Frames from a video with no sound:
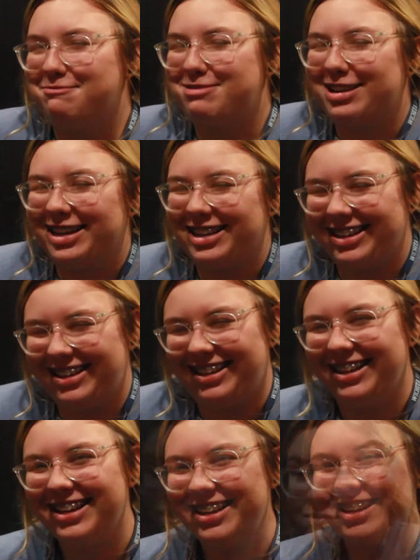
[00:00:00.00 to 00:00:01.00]

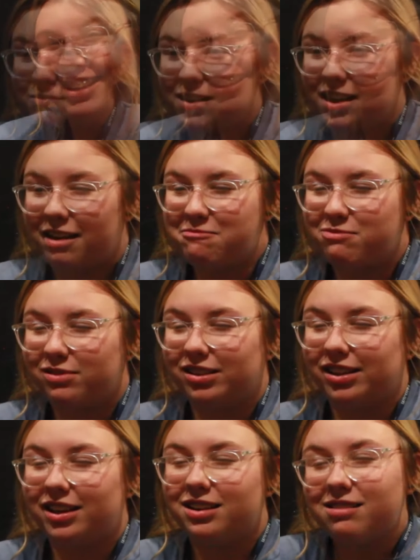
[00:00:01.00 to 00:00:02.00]
I
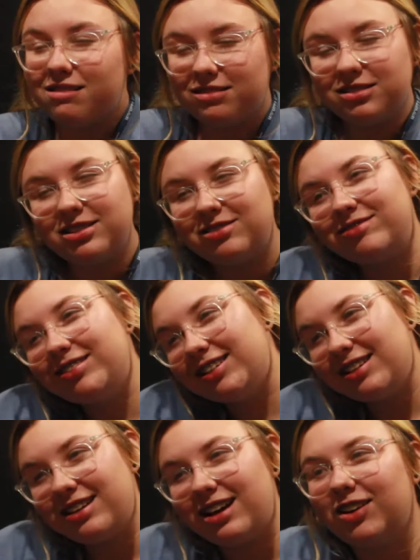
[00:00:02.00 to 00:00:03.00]
plan on doing
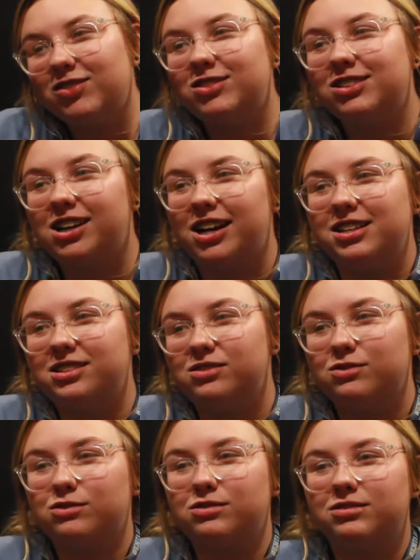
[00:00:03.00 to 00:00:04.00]
it after high
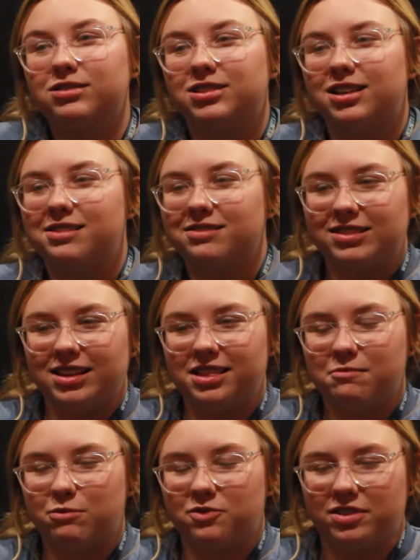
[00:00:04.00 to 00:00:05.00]
school because I don't see the
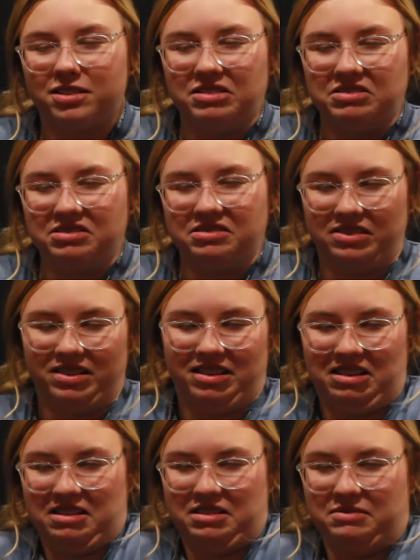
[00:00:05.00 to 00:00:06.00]
point in just like
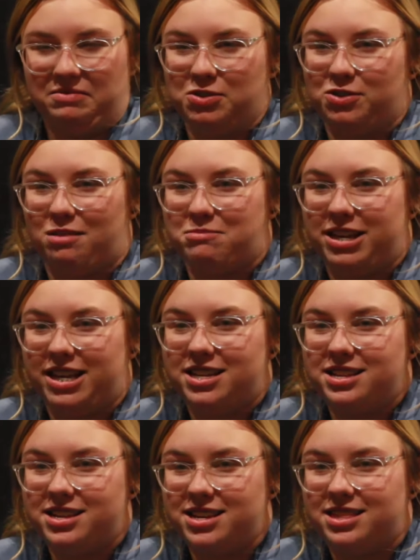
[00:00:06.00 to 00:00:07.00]
dropping
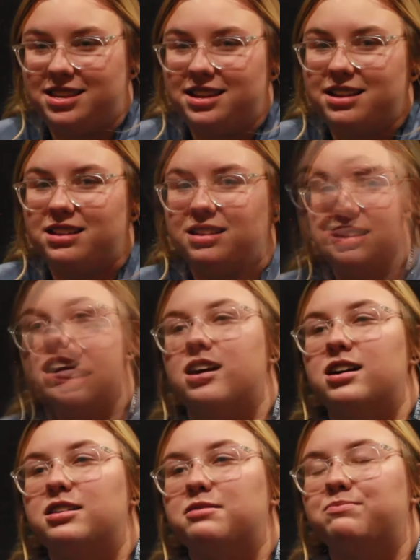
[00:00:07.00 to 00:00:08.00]
it like
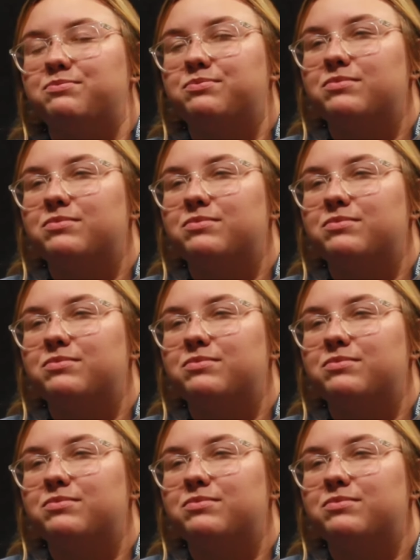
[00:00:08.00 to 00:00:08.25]
that.